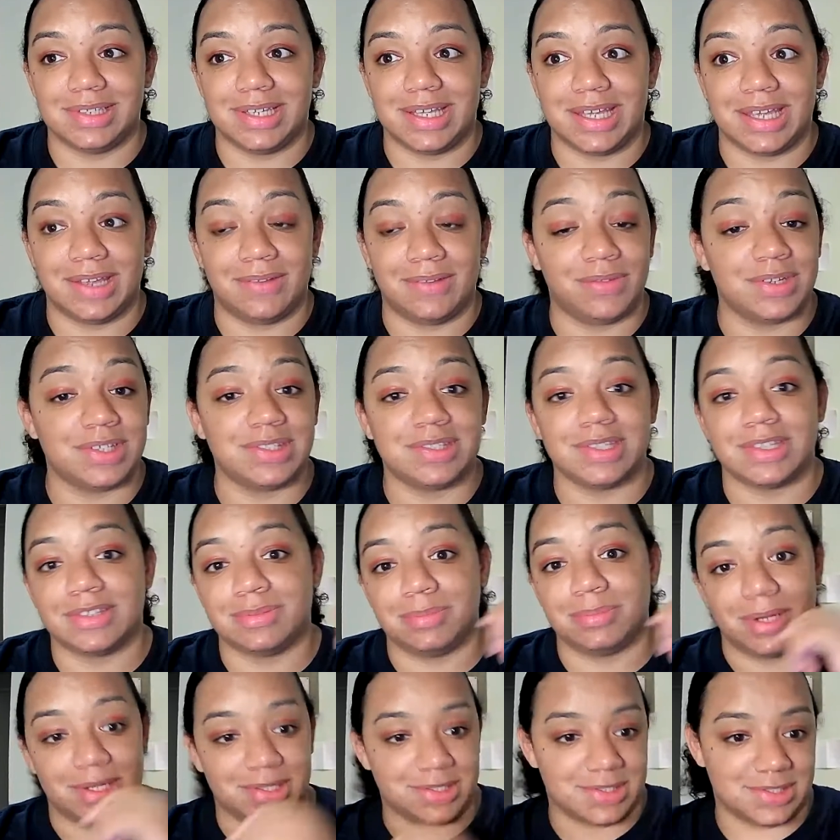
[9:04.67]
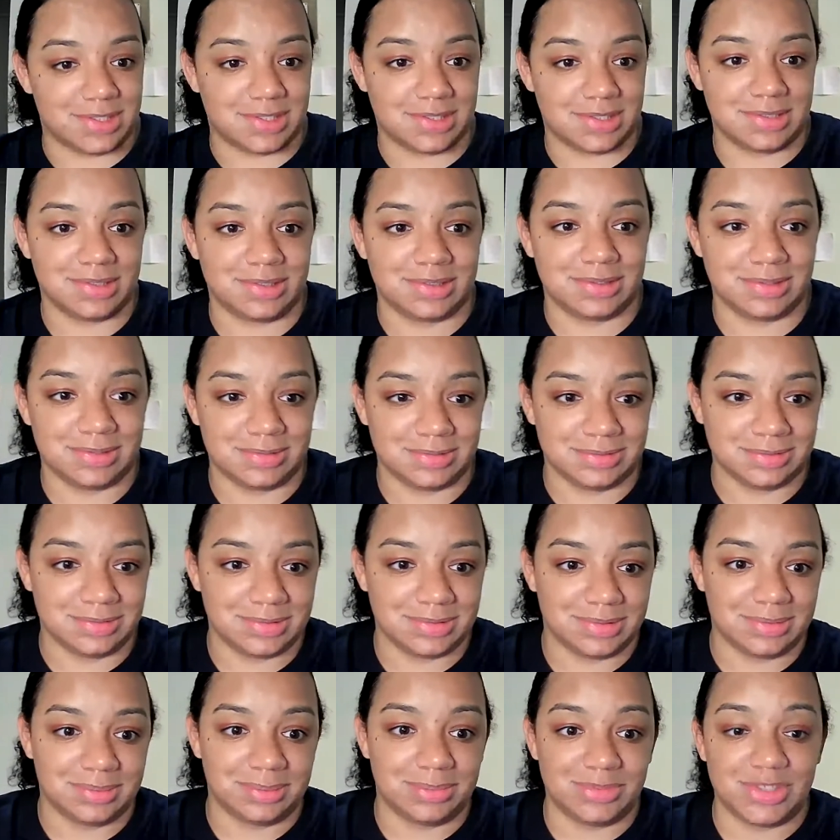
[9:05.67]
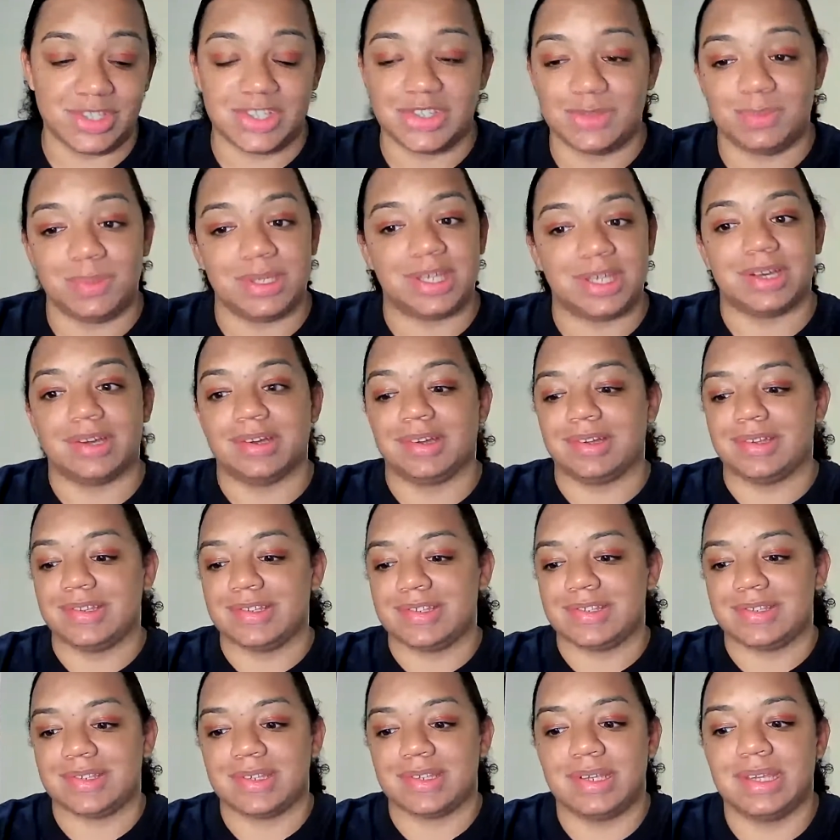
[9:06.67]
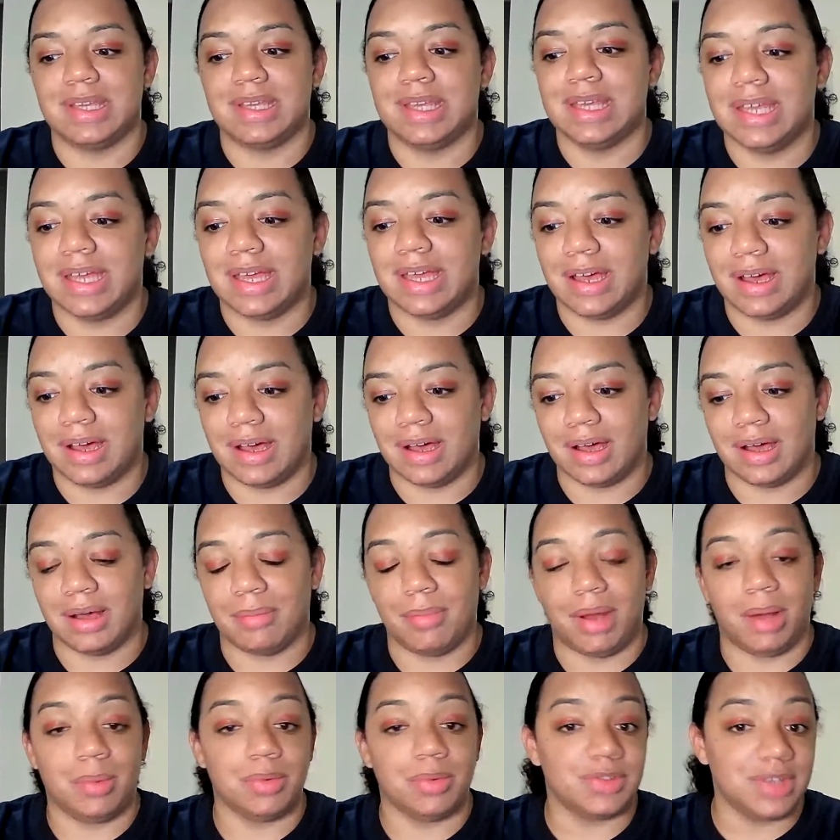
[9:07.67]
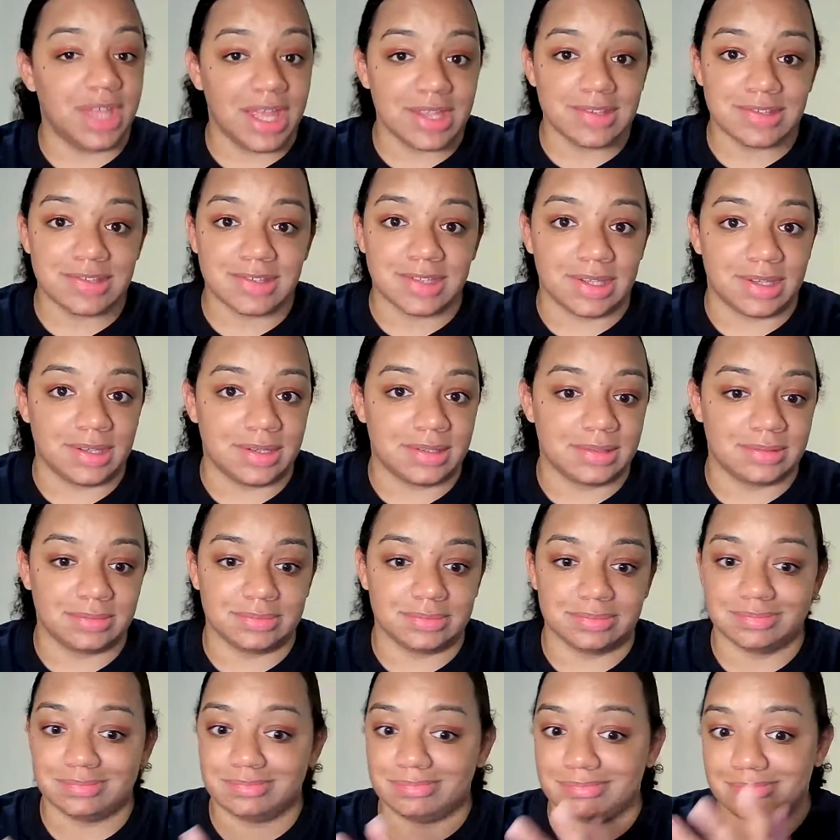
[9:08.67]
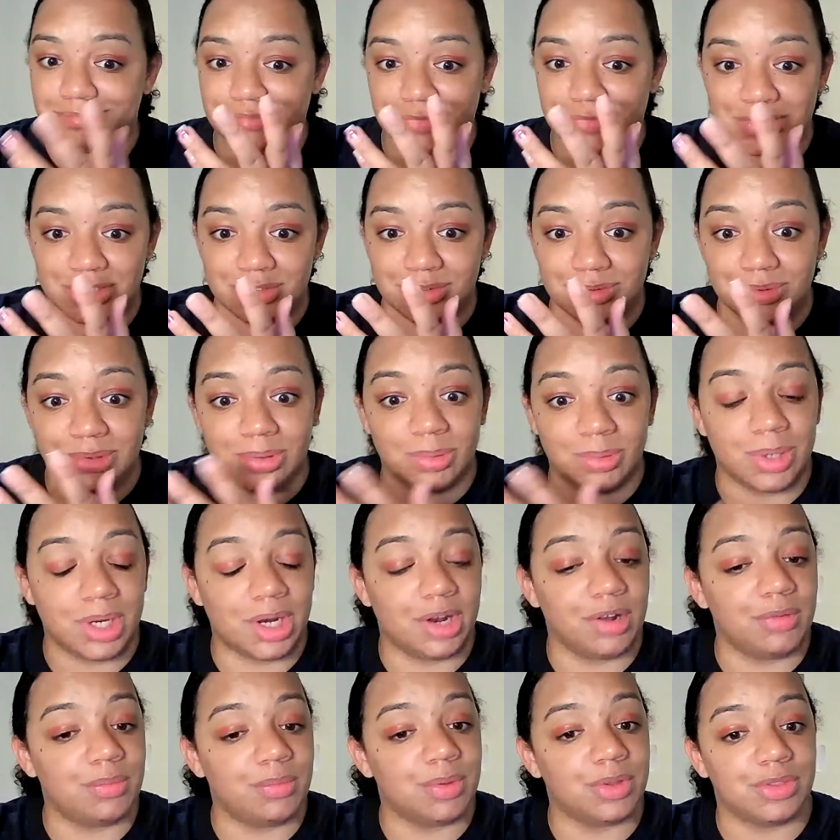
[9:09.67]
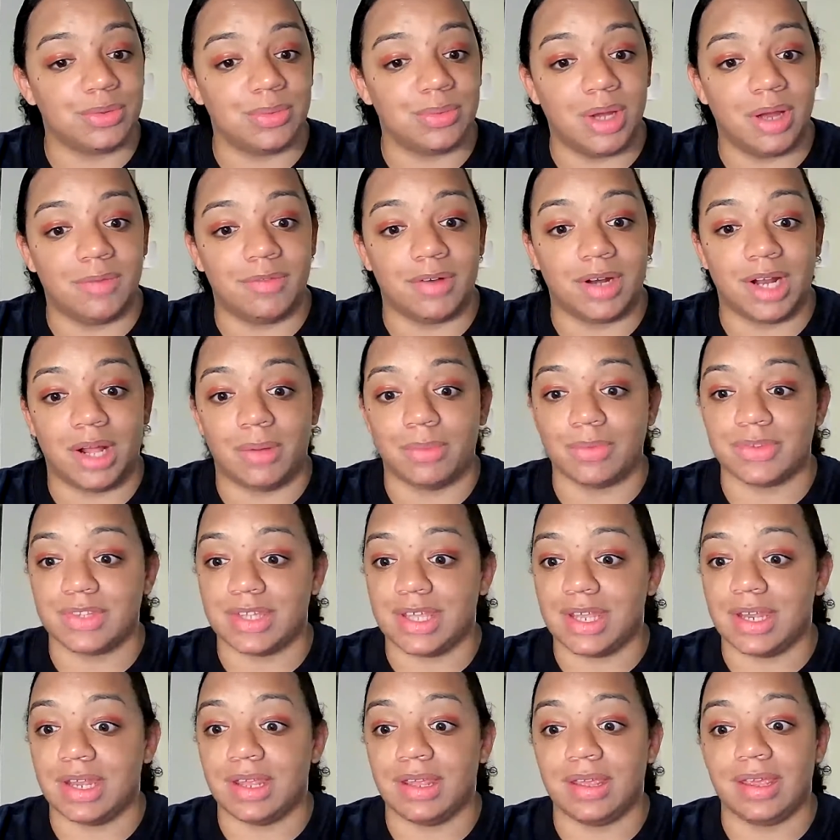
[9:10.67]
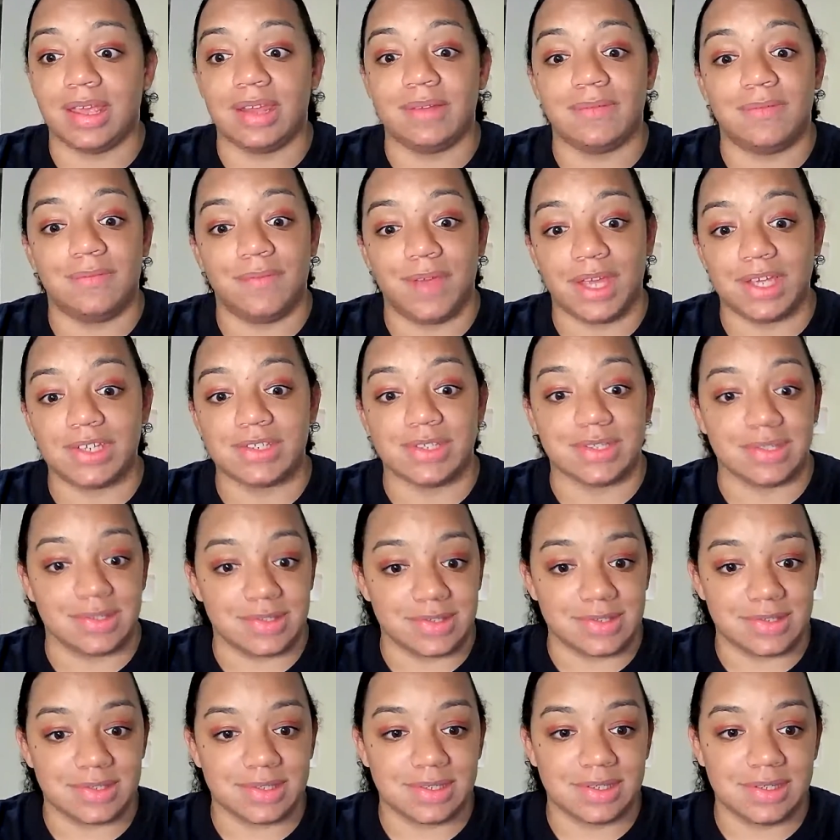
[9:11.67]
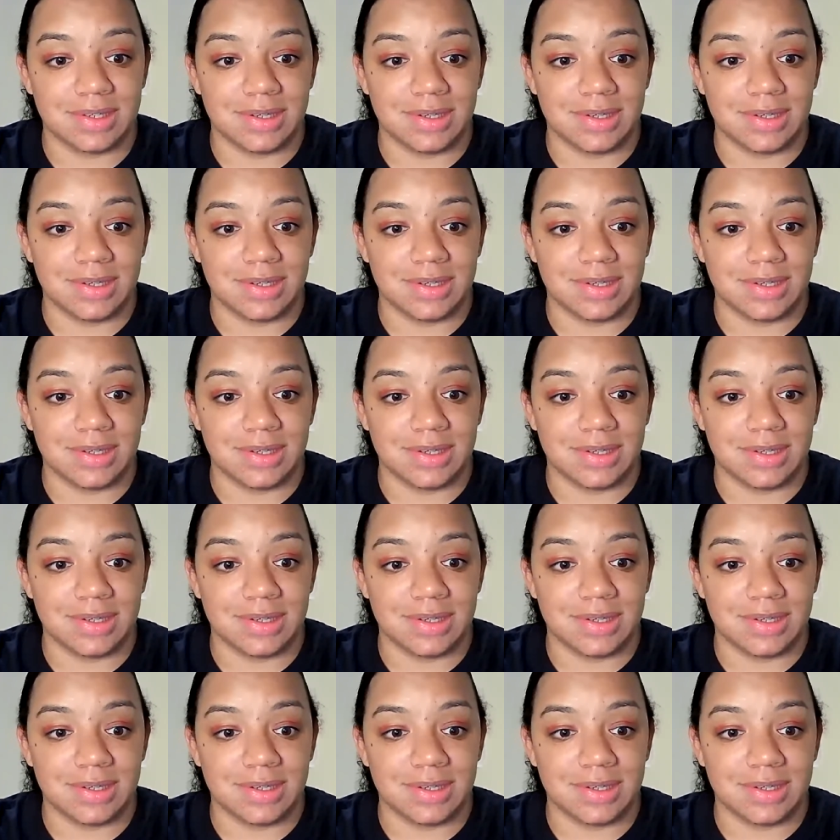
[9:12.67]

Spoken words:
every 6 months just because I was nasty, just doing whatever with whoever, and I was getting infections.